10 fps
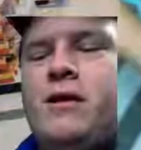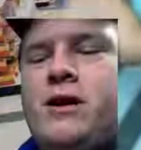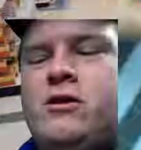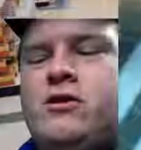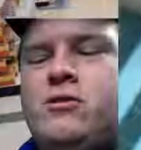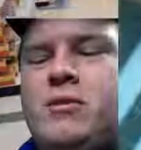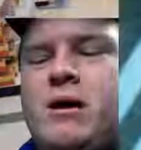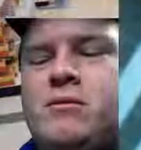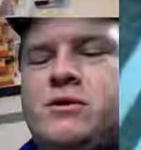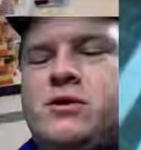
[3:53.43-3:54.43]
you should be
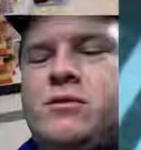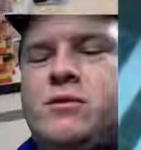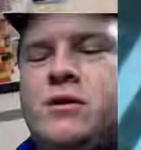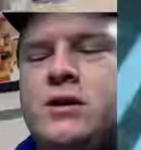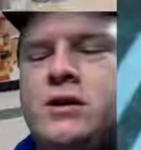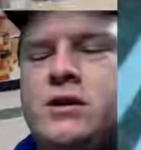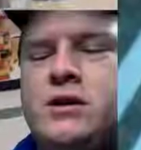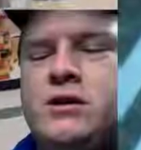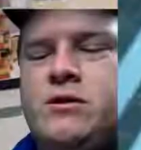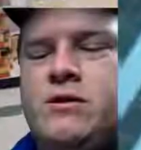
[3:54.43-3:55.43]
able to
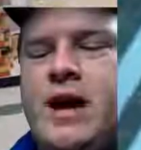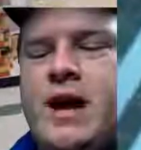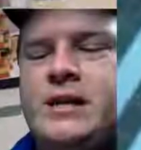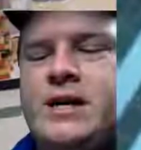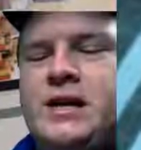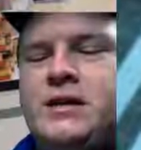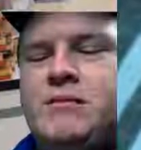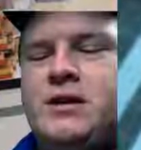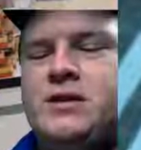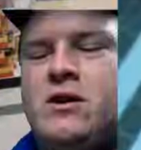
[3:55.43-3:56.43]
do that. Take some
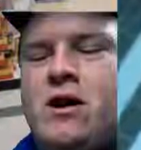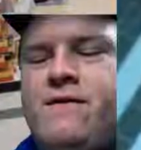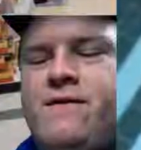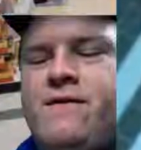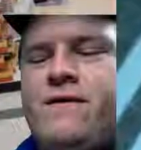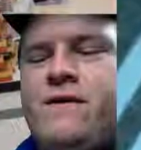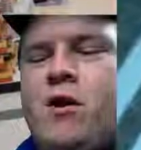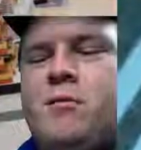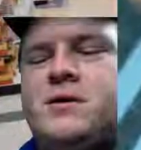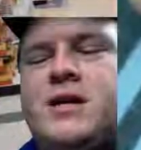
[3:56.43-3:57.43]
of these off,
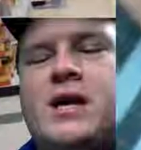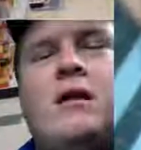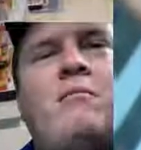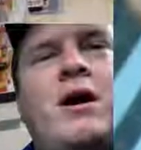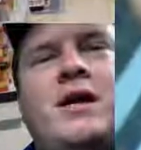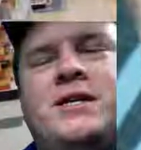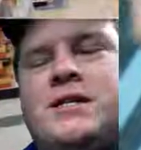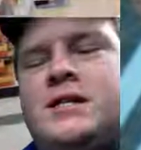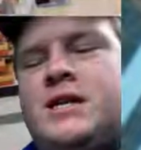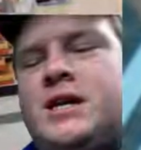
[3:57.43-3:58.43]
almost like the Monies
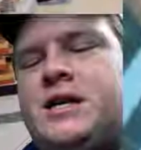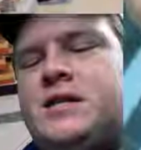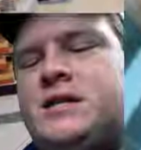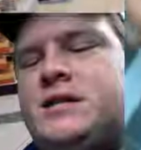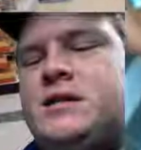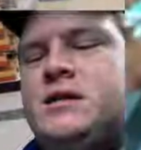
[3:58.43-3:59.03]
and Dunnies,